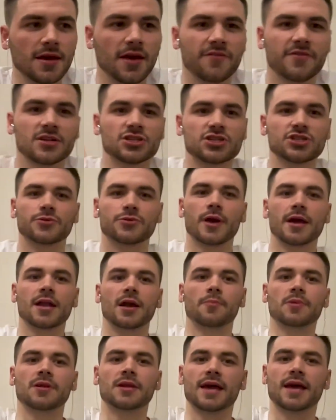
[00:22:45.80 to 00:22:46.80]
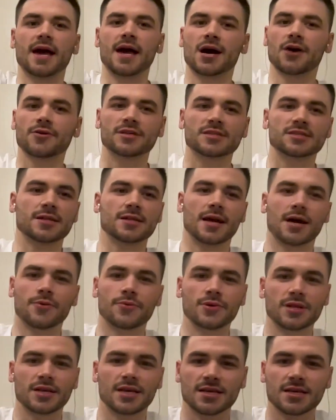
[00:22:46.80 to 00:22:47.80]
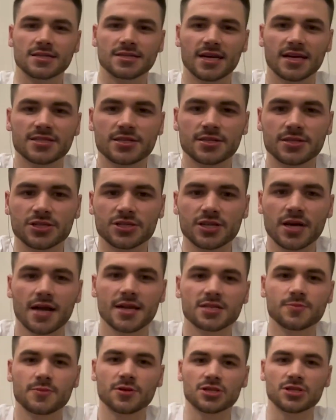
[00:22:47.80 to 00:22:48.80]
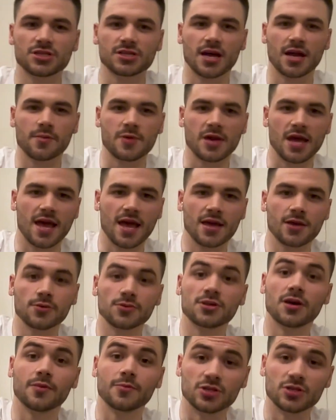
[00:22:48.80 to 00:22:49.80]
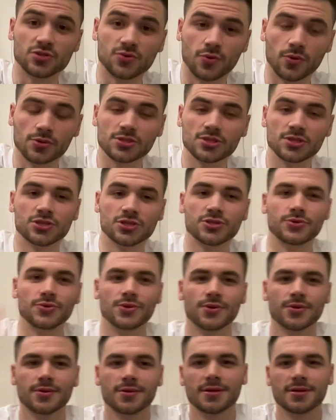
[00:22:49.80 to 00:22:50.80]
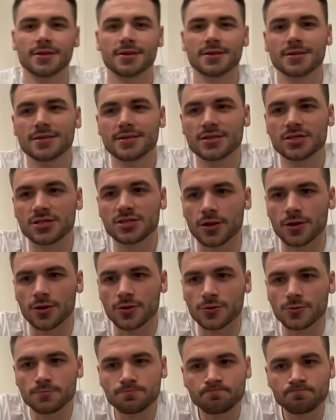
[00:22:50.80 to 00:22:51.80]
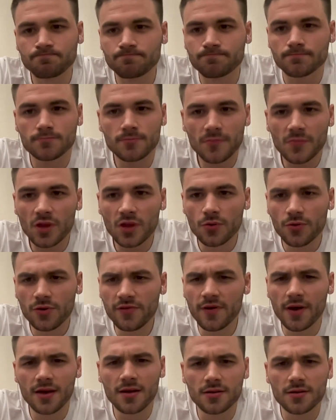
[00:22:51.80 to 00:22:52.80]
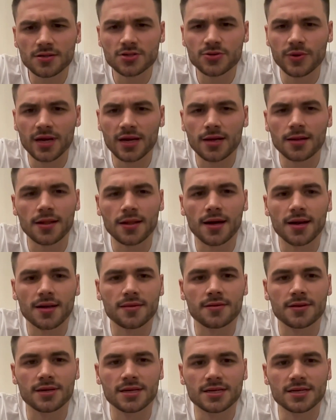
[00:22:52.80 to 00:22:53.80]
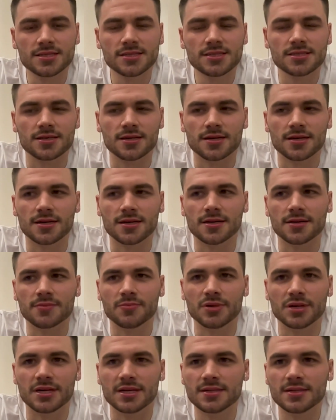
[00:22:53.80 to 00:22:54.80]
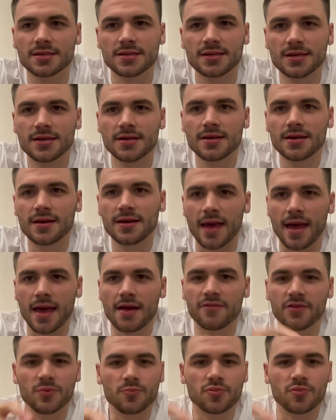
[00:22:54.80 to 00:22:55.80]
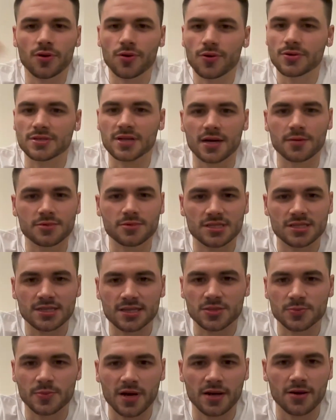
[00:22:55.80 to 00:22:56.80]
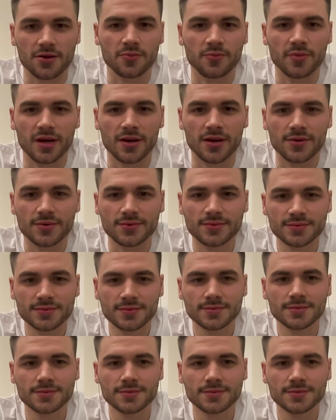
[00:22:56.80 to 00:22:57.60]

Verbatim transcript: if it's straight up and down, it's not really contesting the shot as much. It's got to be angled coming towards the shooter. So we've had to tweak a lot of things, uh, but every prototype just gets better and better.